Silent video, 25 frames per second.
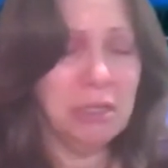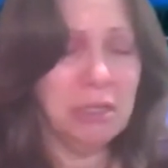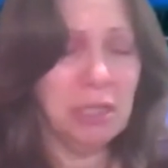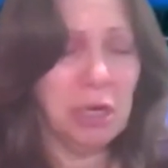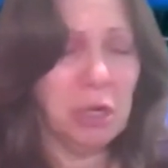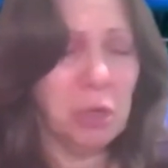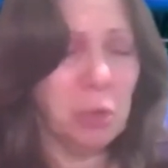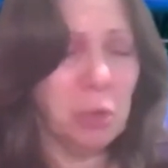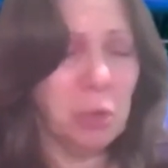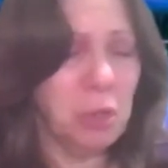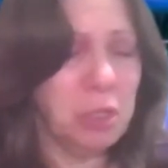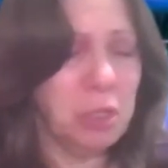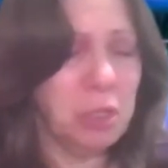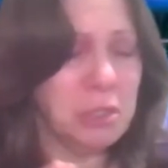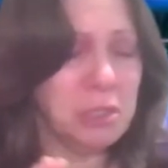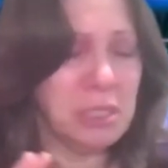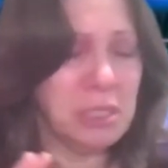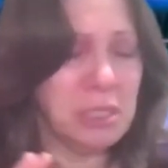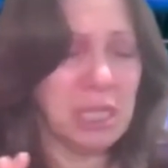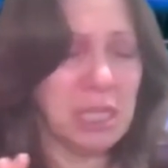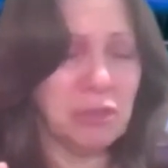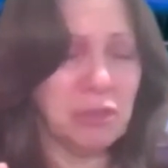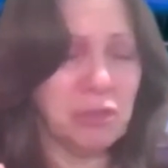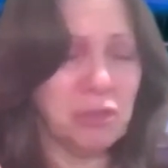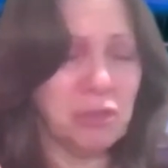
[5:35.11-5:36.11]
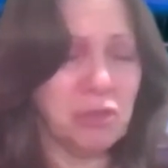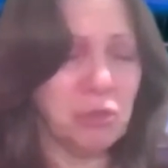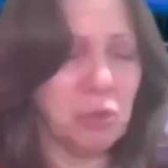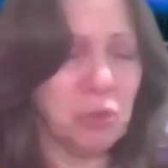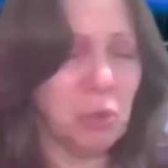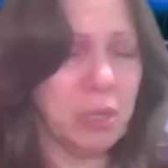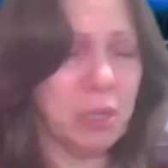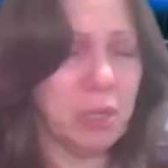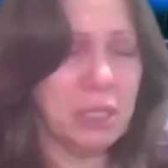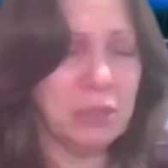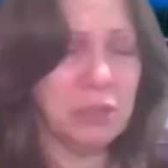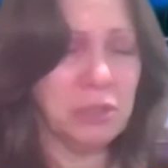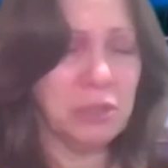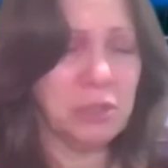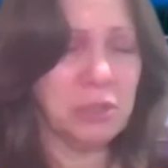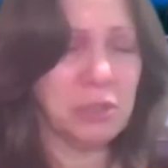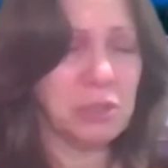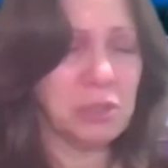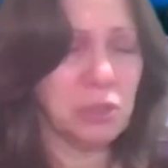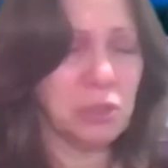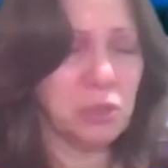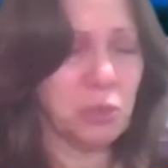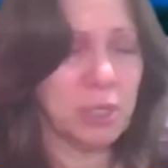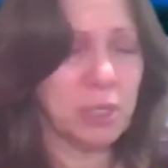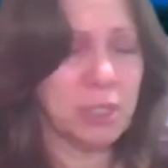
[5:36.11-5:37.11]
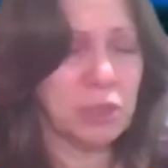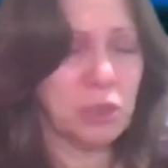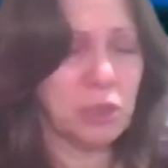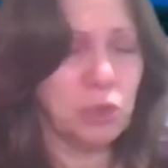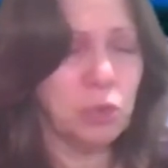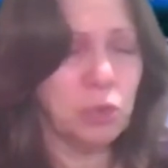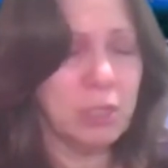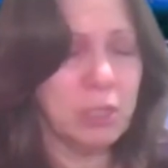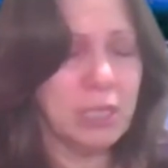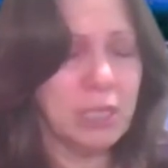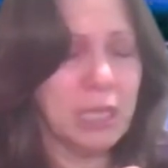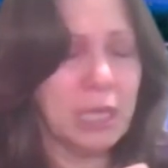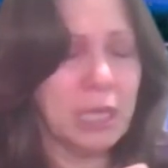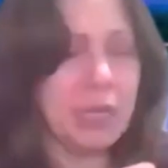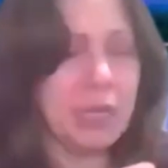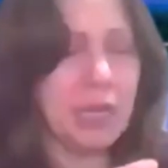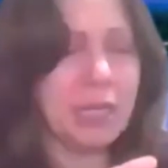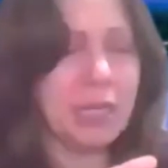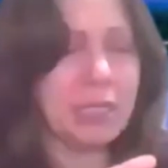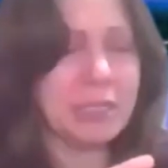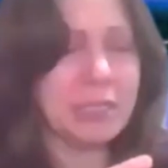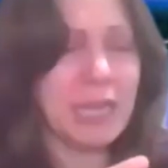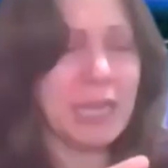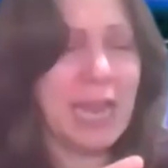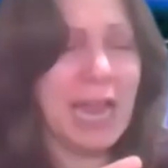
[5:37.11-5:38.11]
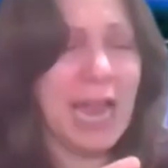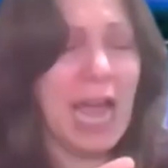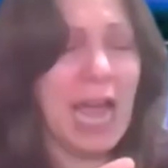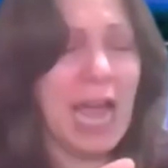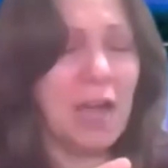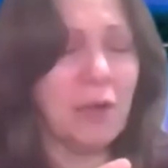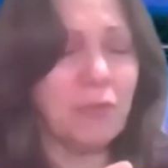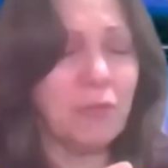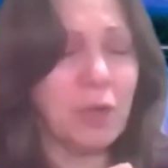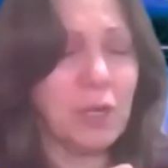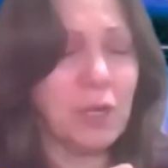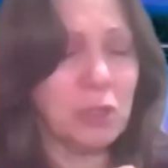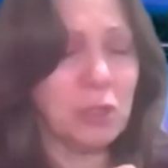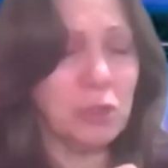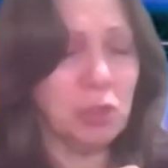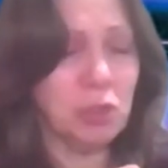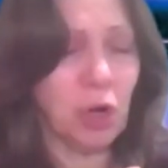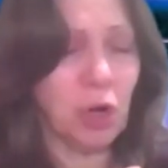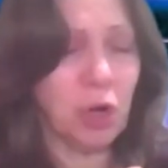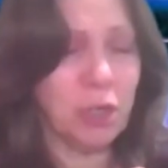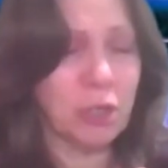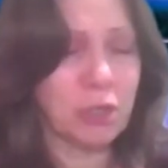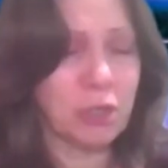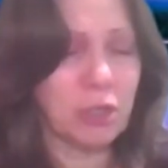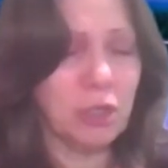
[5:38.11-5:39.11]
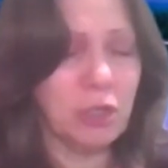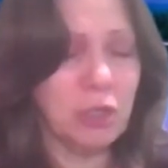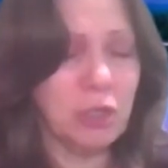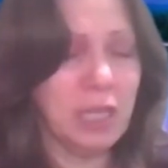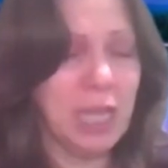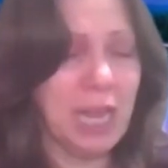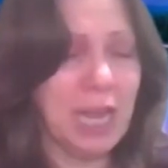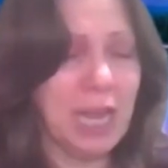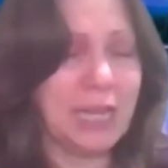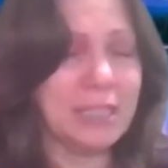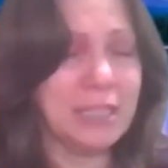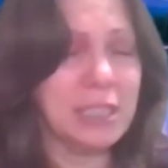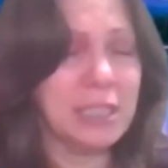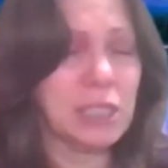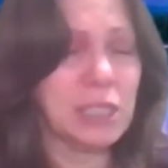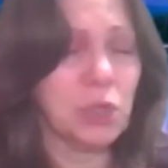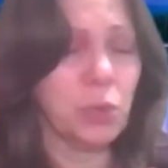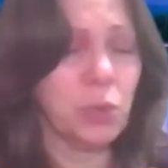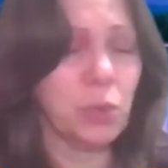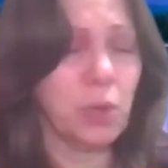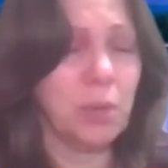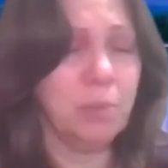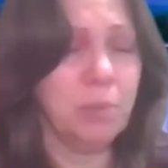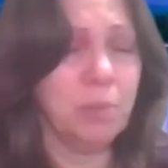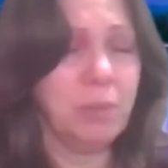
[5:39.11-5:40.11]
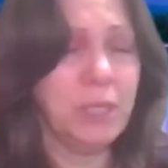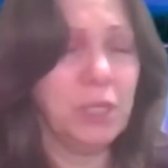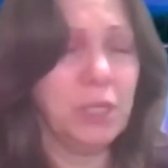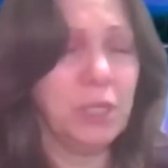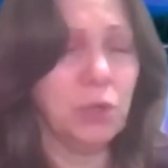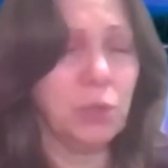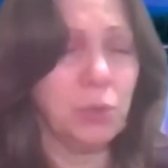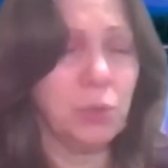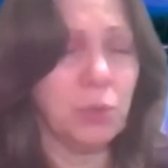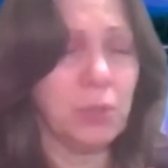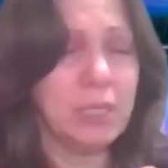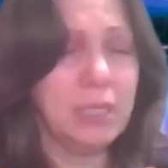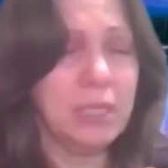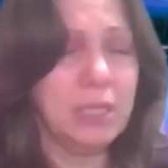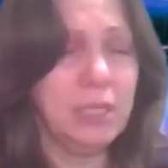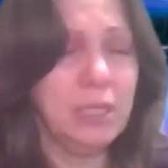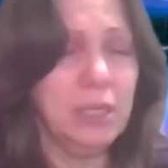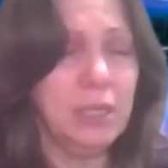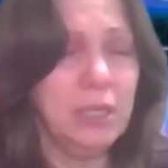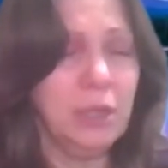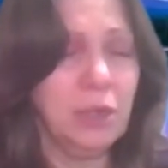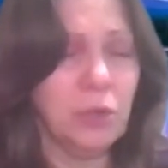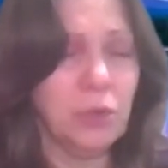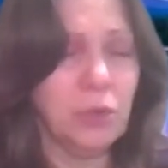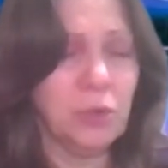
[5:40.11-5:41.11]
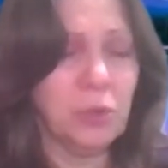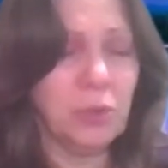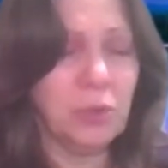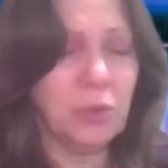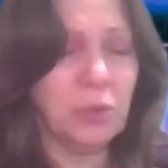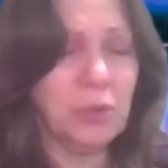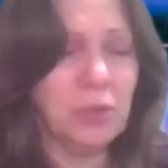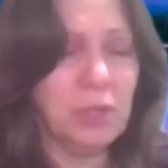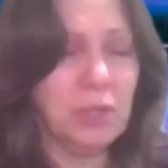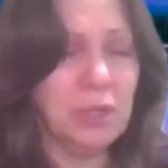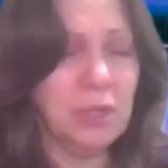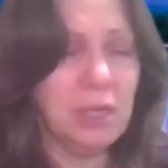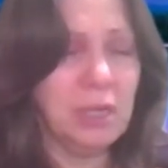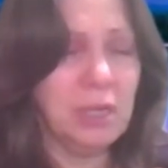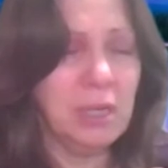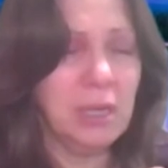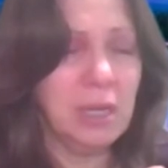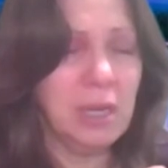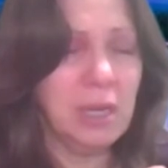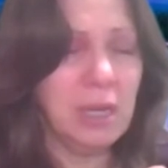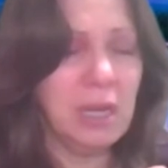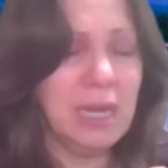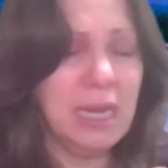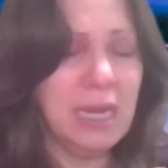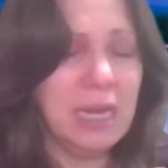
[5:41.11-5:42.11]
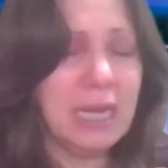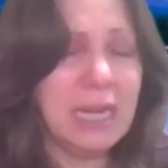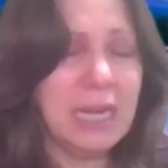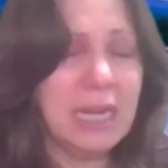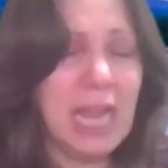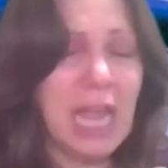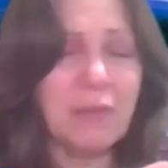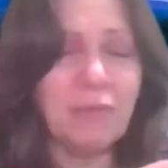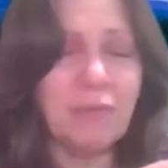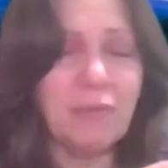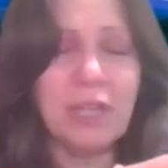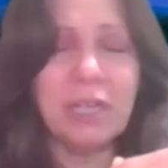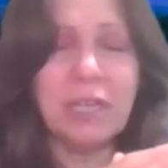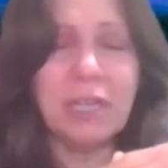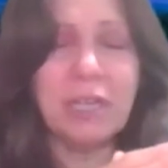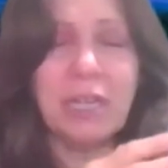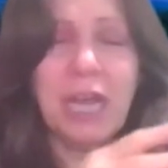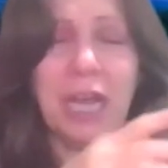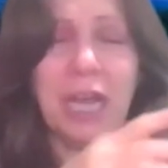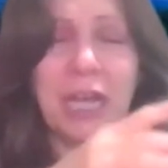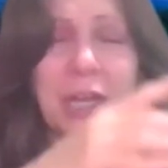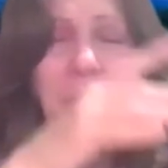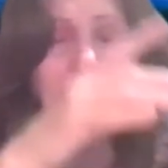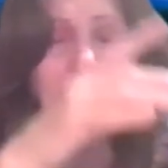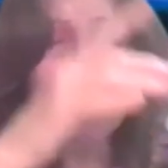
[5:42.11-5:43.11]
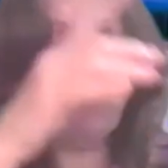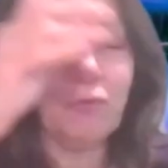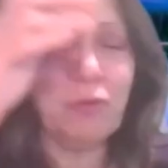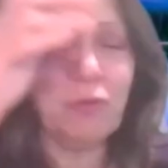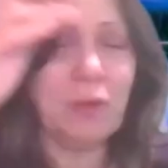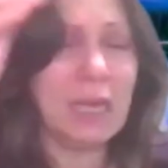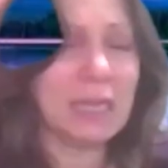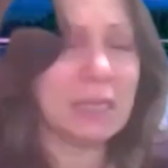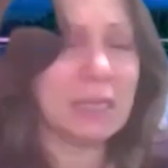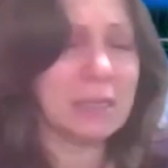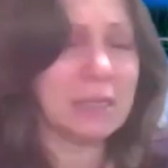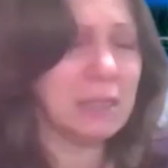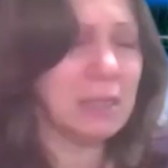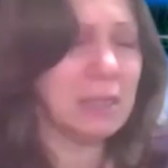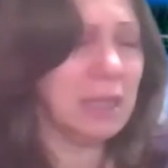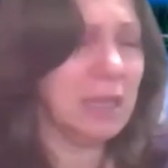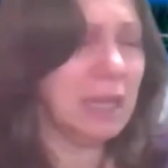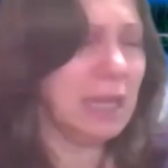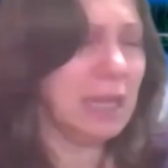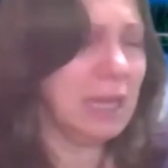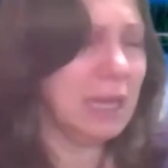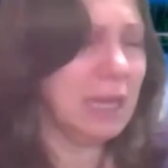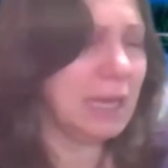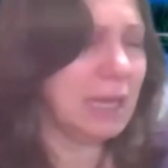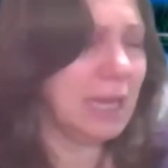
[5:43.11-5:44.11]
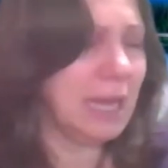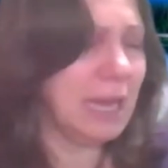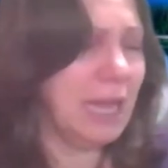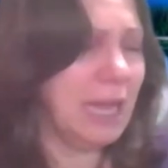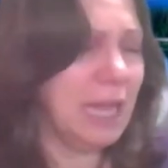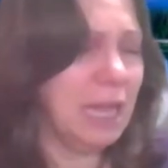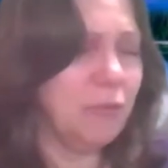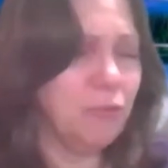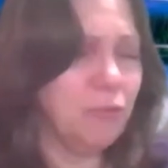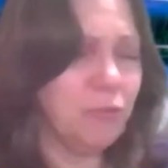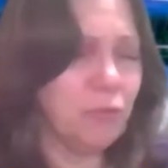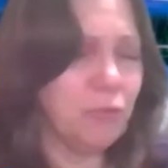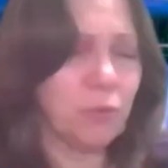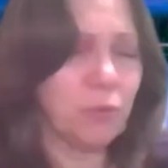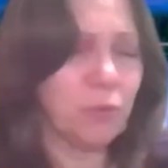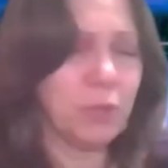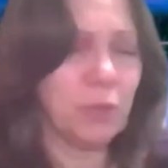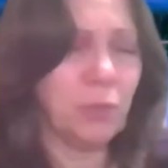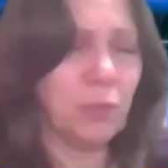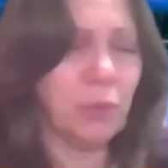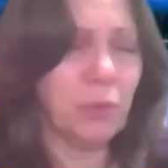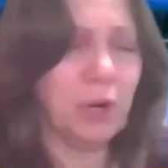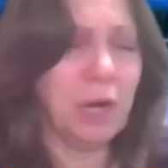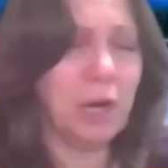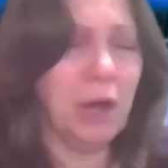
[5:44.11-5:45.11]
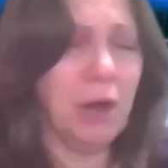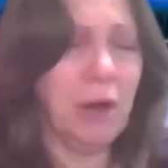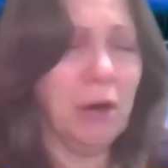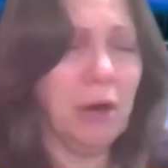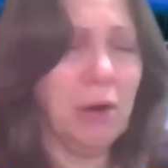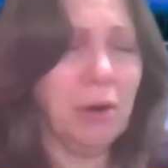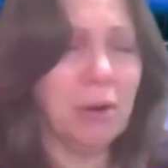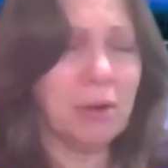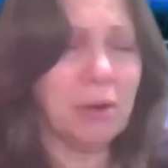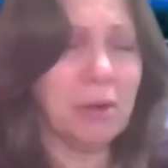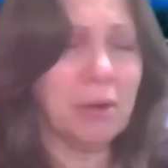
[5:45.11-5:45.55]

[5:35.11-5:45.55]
There was such great distress. You cannot have a dark cancer appear here and have it not affect everywhere.